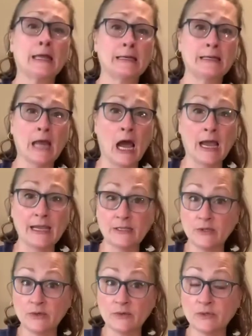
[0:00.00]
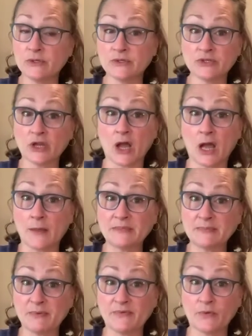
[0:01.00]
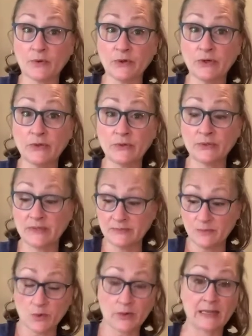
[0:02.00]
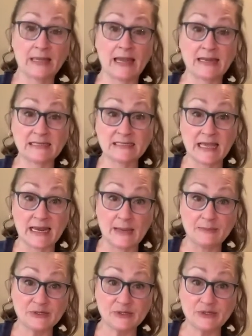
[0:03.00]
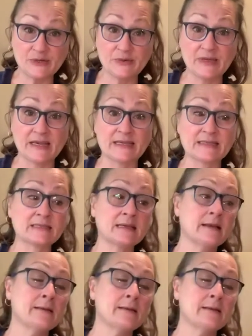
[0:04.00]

nine union jobs before noon in the morning getting set up to do this.